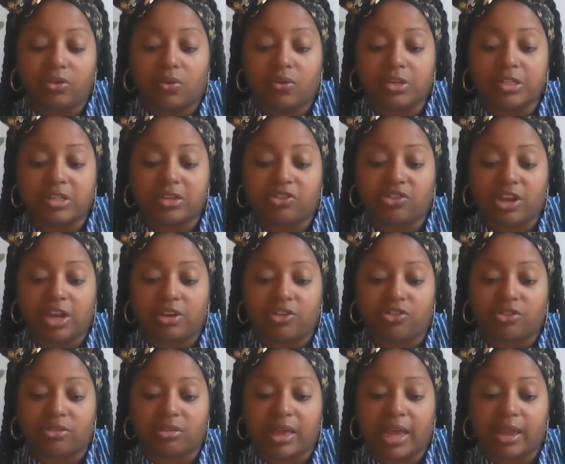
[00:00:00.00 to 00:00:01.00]
You're going to
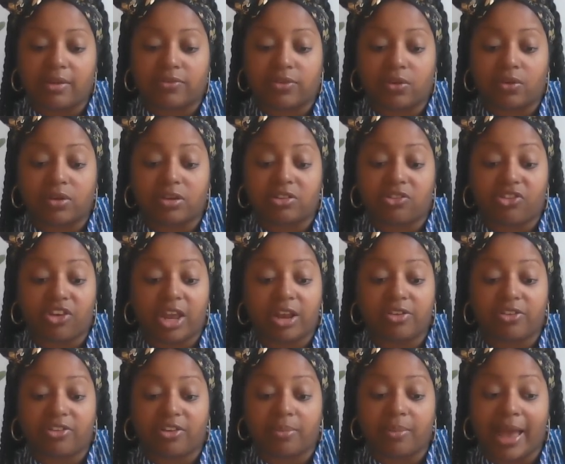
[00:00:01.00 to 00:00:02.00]
change your life. You're going to
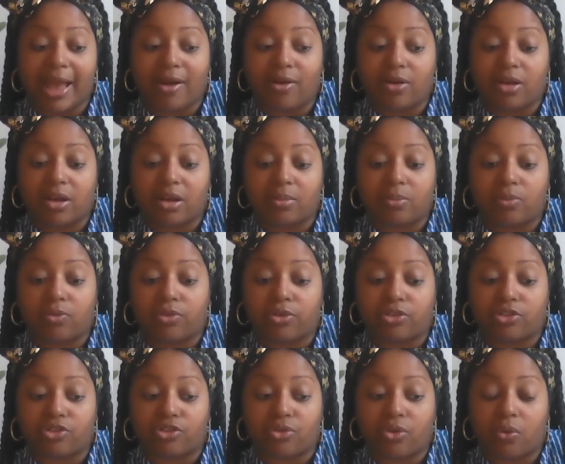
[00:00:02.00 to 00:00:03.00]
change some outcome
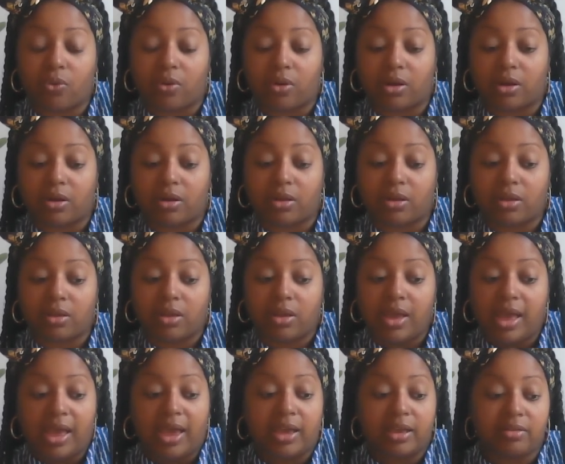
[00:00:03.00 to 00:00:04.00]
for sure.
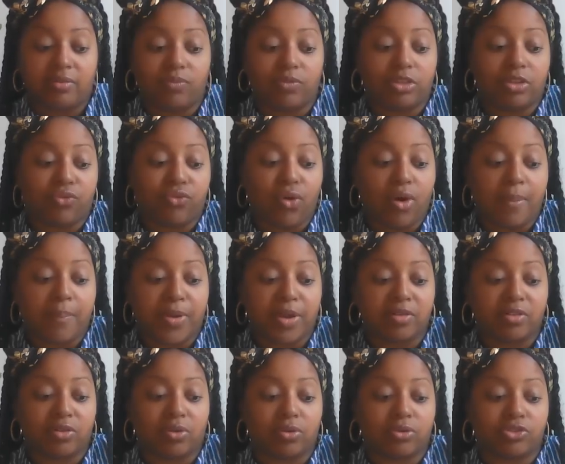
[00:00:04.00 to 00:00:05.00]
And with the Four of
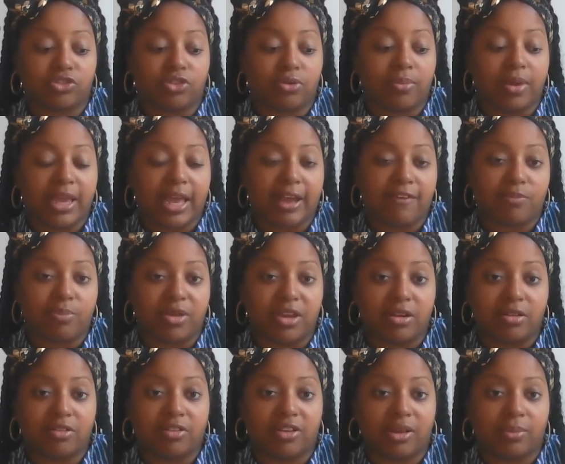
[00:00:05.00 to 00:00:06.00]
Pentacles, you may have
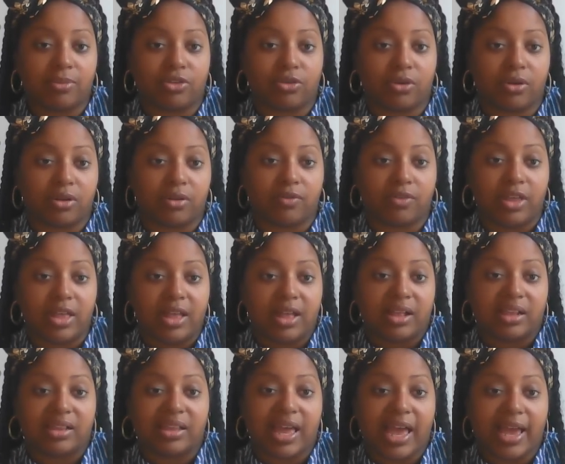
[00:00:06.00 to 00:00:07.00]
been in some sort of
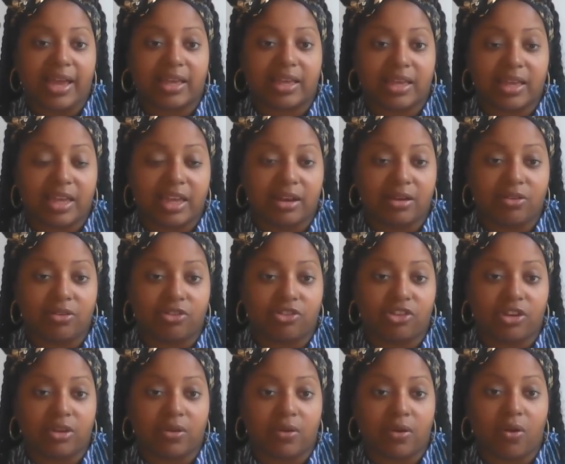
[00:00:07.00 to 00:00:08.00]
lack
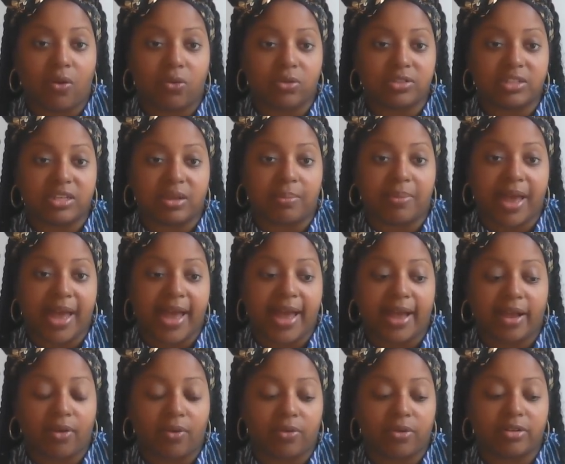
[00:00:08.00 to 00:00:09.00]
energy or holding
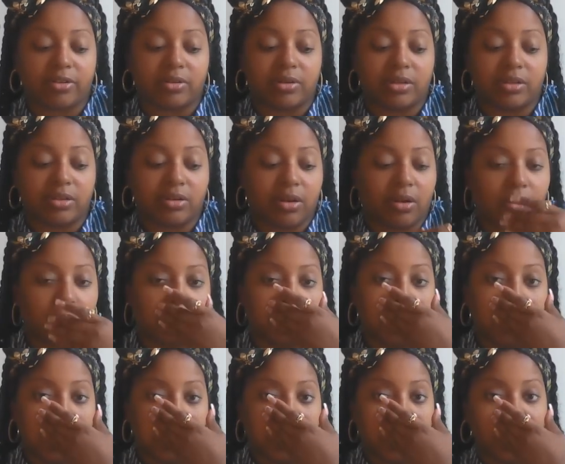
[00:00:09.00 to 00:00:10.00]
back or, you
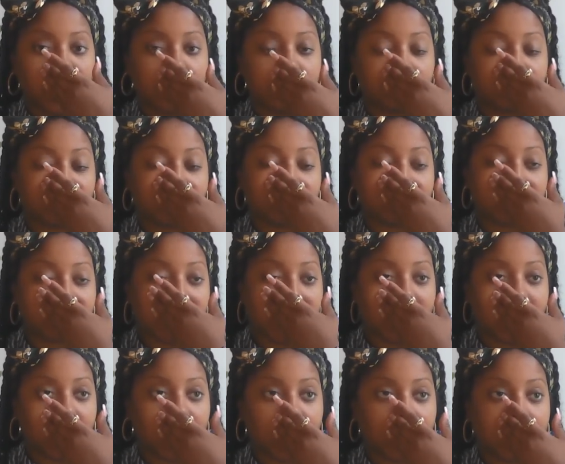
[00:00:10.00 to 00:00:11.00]
know, kind of
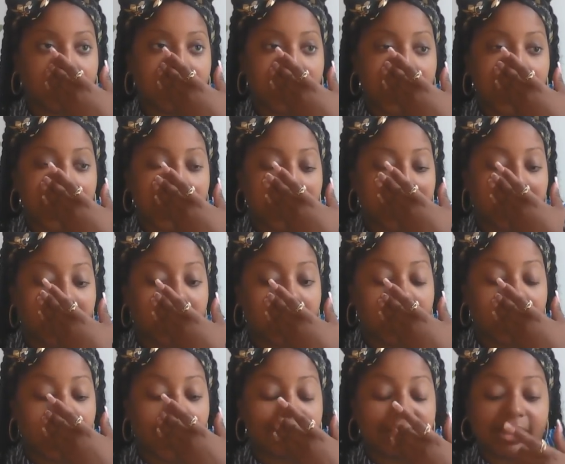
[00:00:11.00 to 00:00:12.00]
stuck.
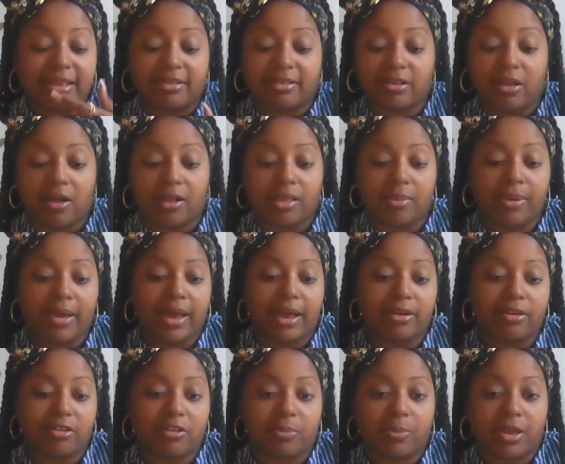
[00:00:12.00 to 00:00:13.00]
This is all about how
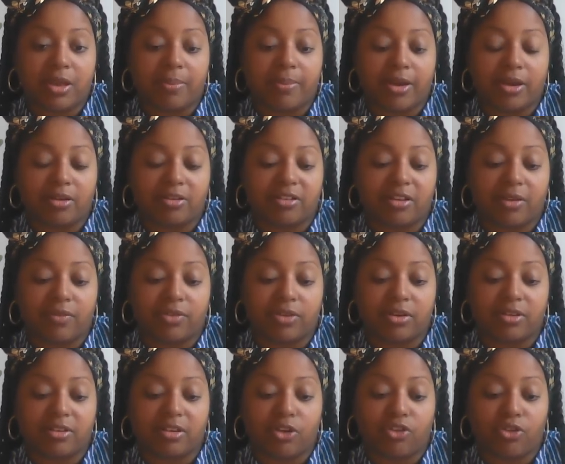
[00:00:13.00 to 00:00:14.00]
you speak about yourself and
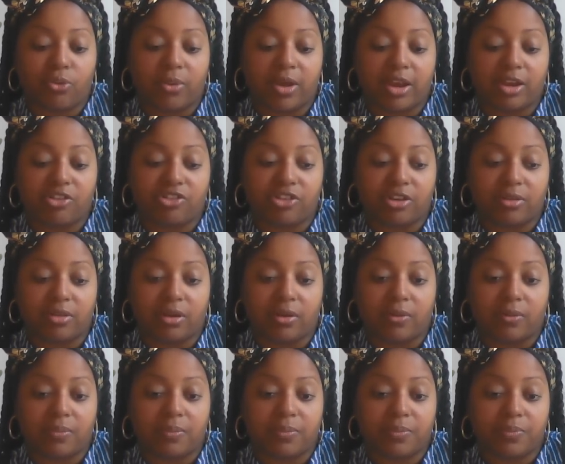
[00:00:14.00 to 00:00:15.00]
your situation,
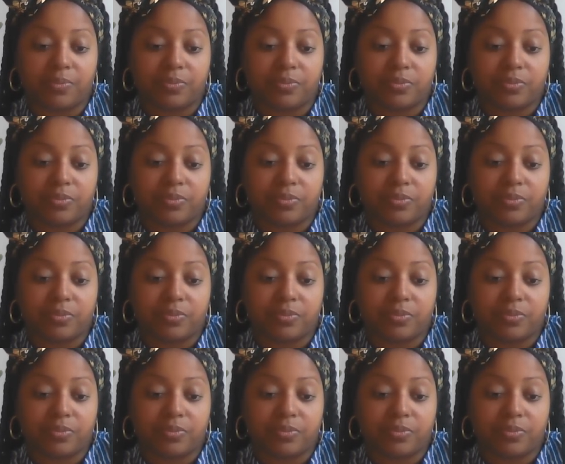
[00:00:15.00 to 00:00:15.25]
though.